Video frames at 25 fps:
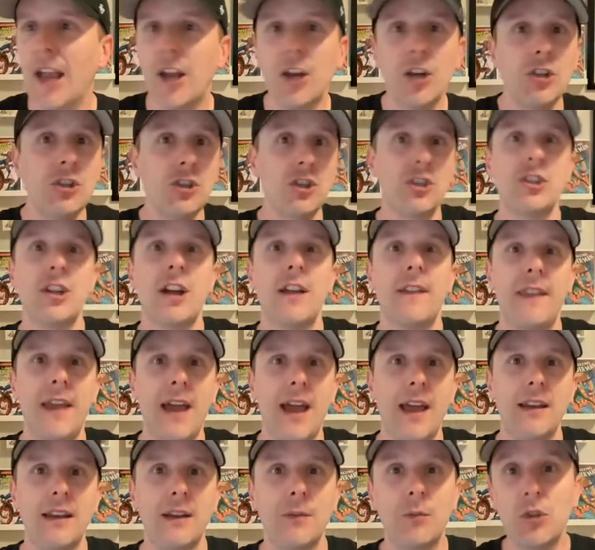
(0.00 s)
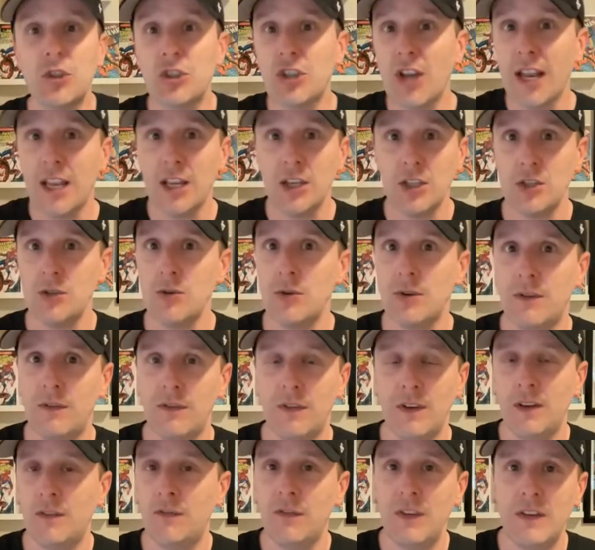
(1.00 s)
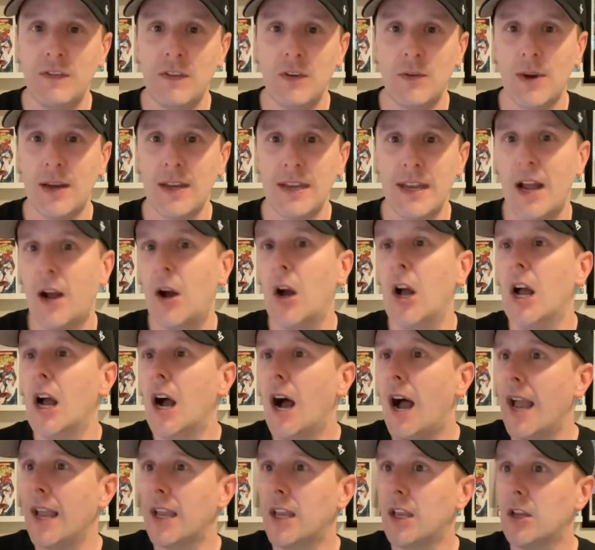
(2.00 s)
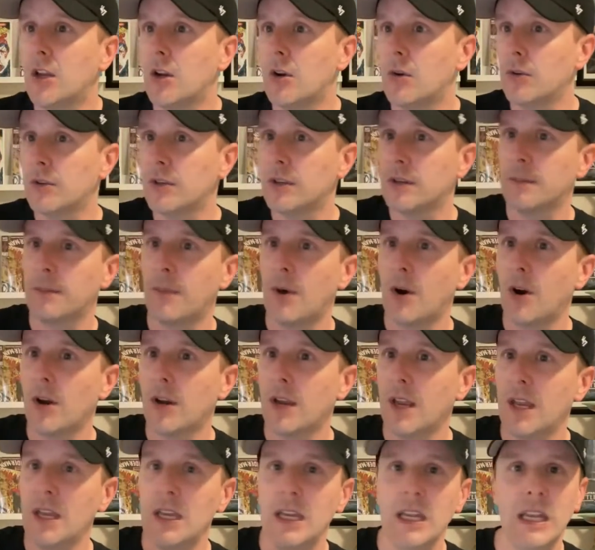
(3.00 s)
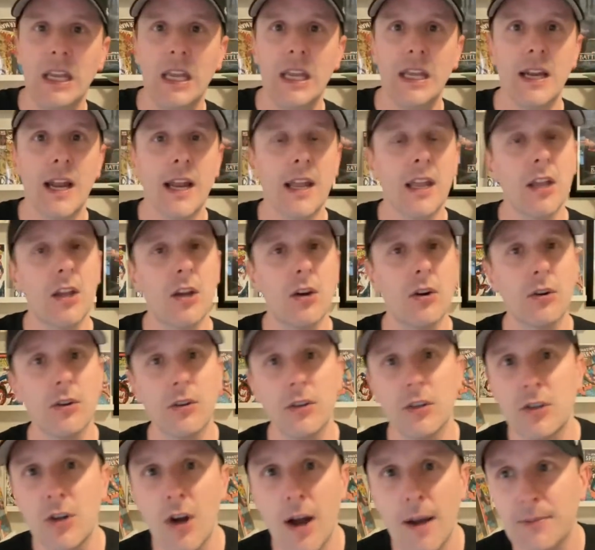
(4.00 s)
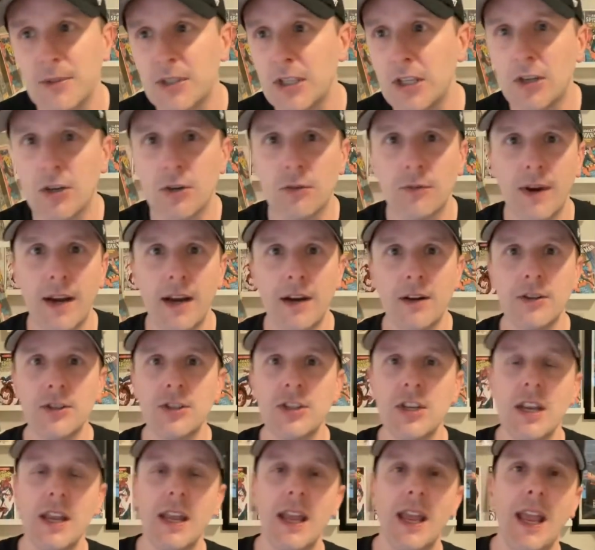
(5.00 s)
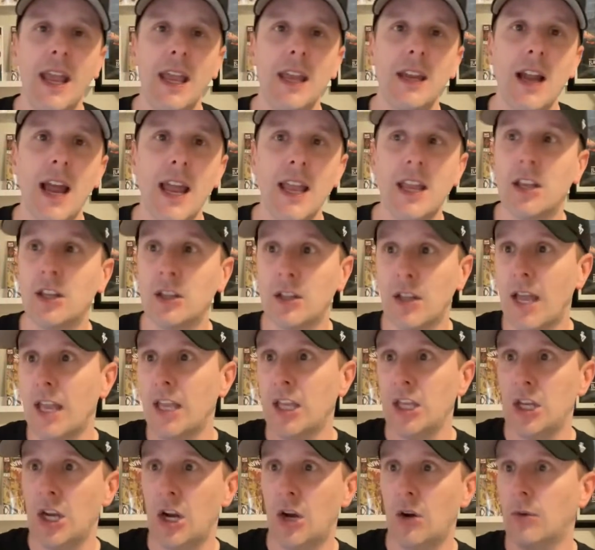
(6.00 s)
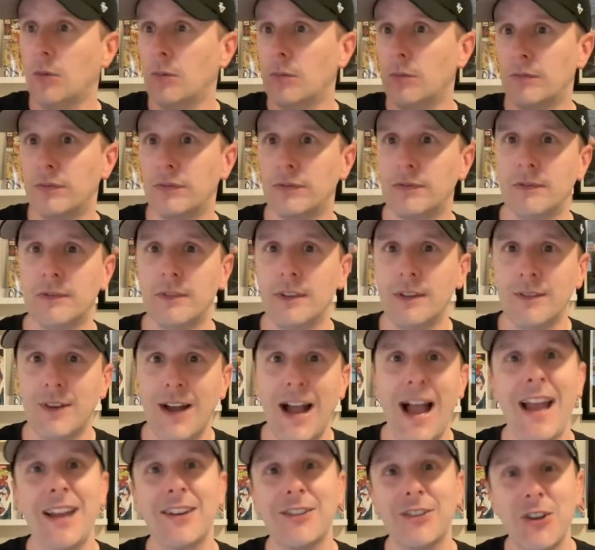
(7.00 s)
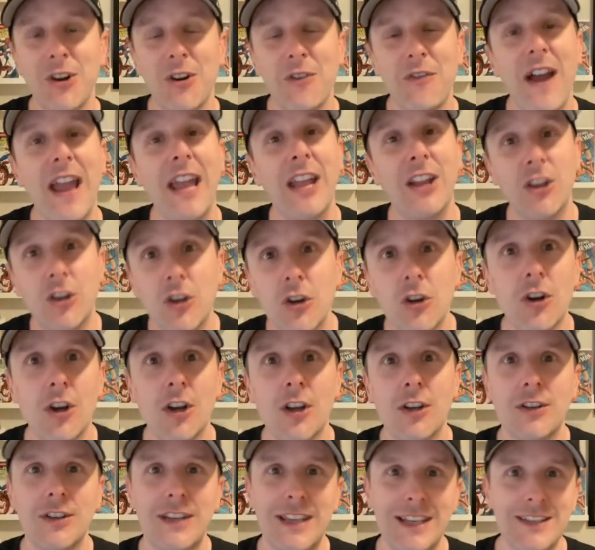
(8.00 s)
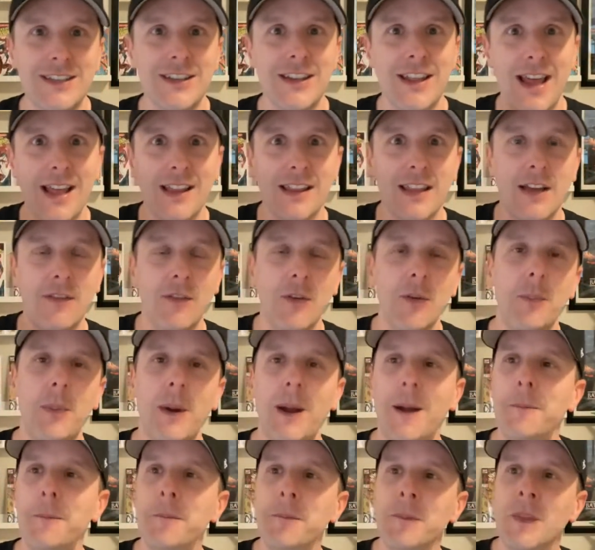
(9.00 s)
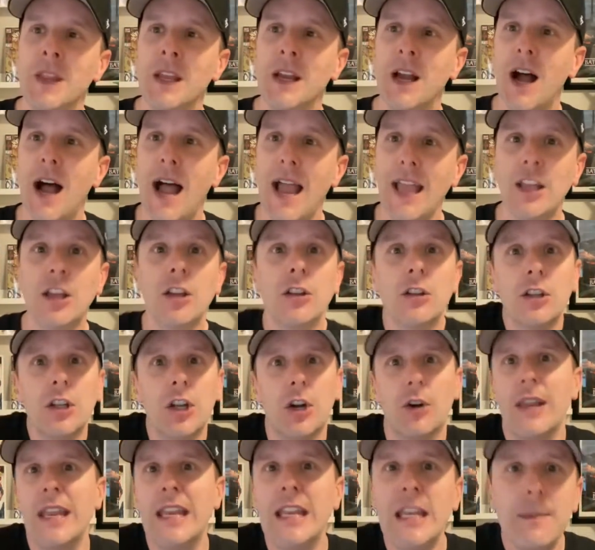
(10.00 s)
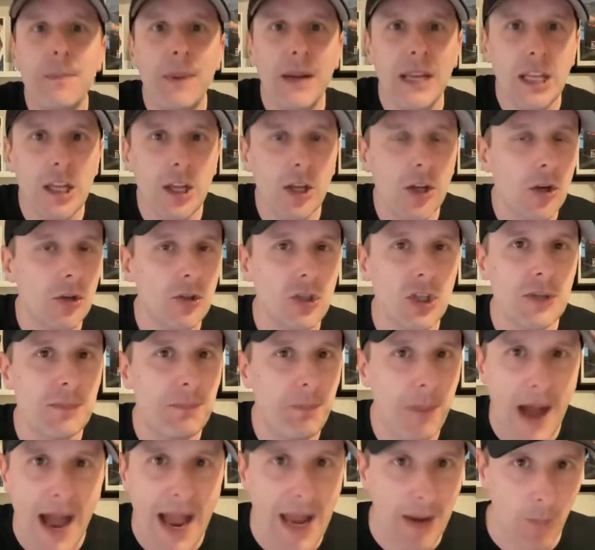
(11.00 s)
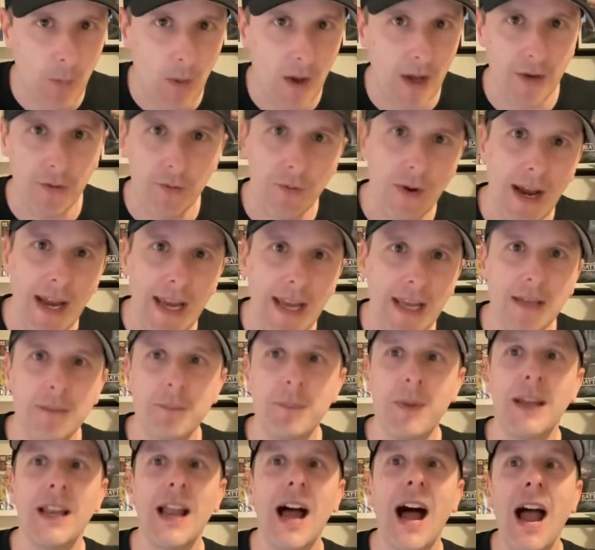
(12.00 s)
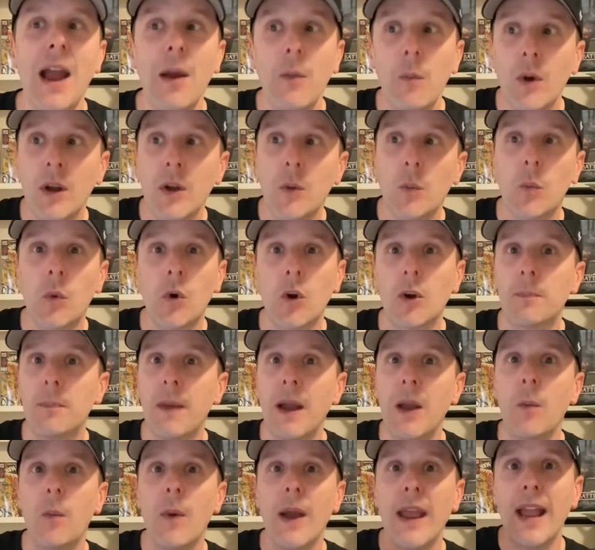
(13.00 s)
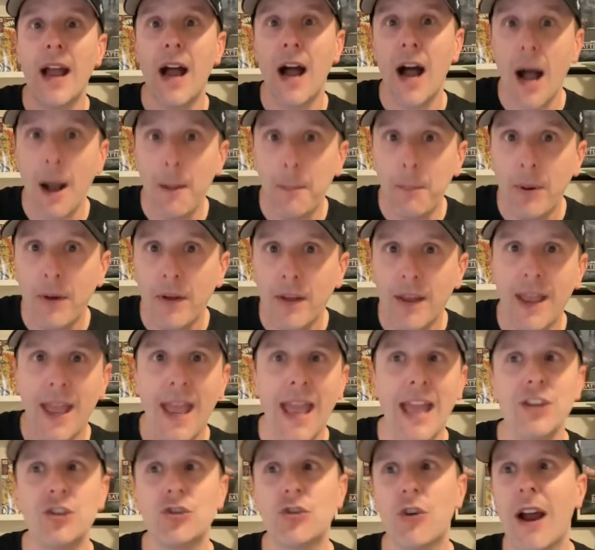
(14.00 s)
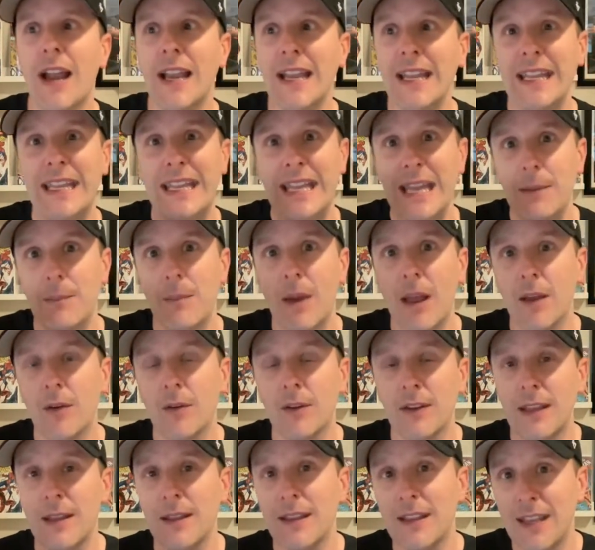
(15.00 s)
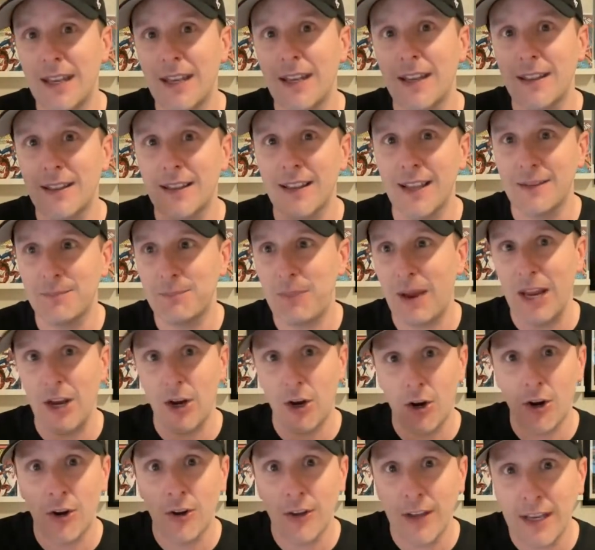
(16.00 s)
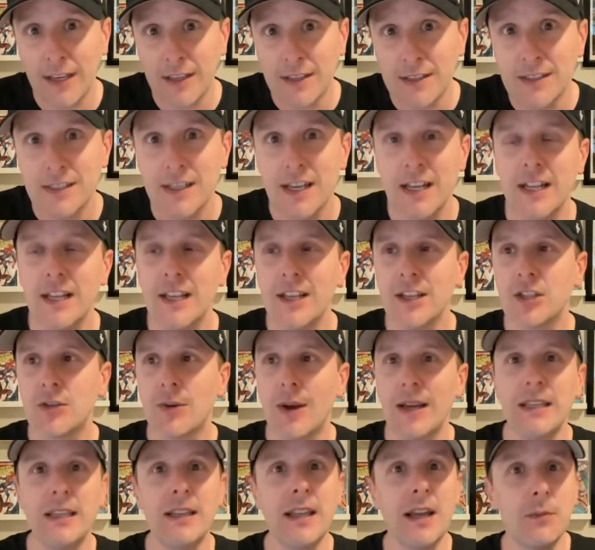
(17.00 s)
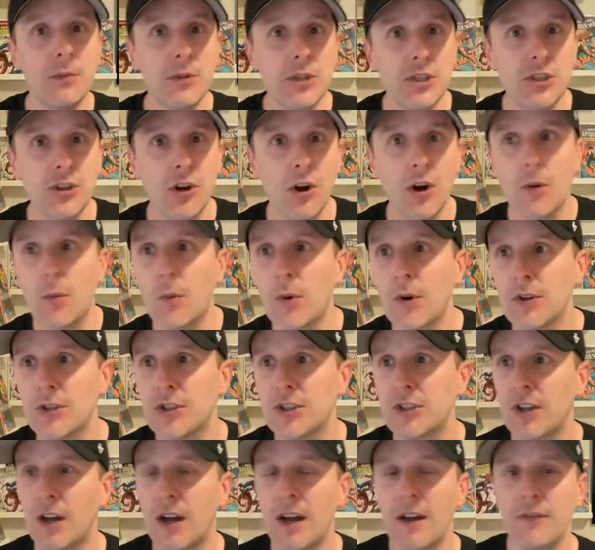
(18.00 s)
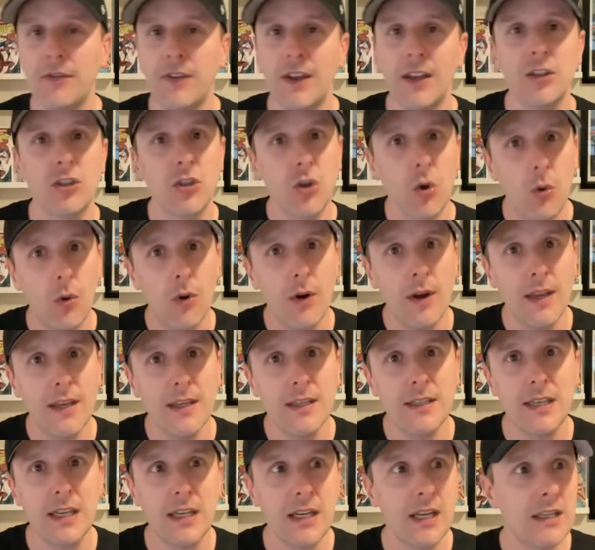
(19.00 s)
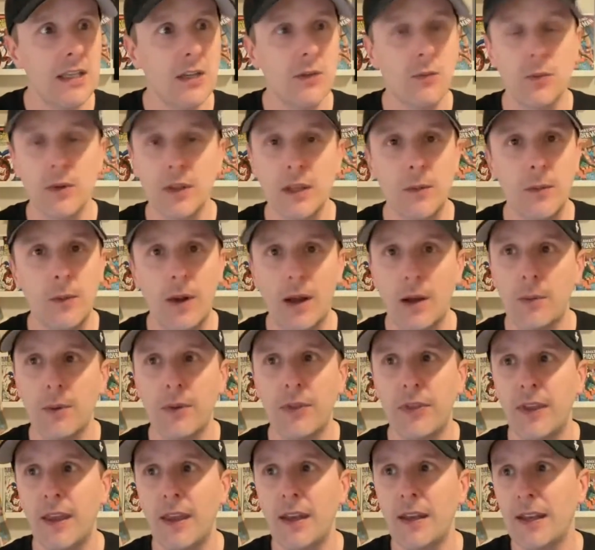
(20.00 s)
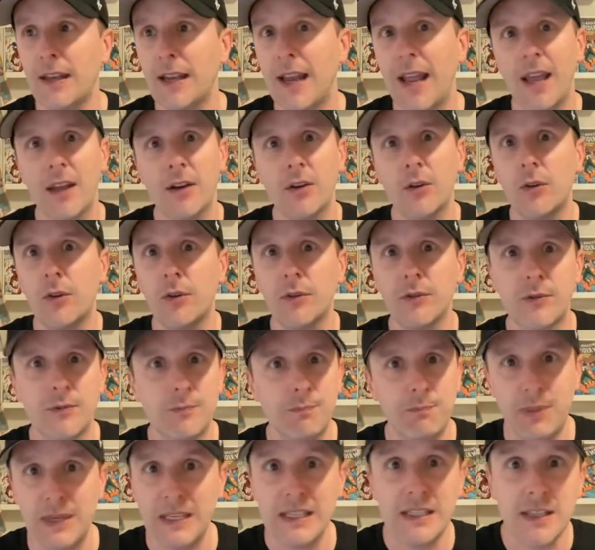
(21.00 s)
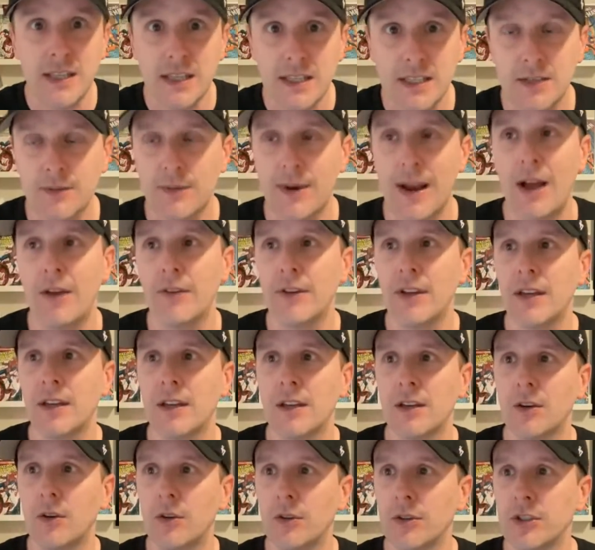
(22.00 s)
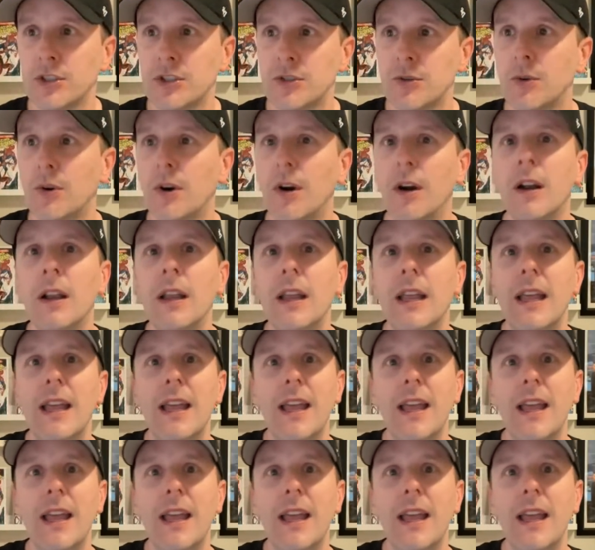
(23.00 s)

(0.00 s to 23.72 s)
i could have just done that which i could do it in VeVe right now i could go into the market and i could go to the top secret rares and i could like you know well i don't know if i could get to that level but i could you know anybody can go just buy one right but i want to work my way up and try to get my get, get it like by earnings. So I did that with Star Wars stuff and toys, and I did really well with it. And I had a whole business around it and a whole store.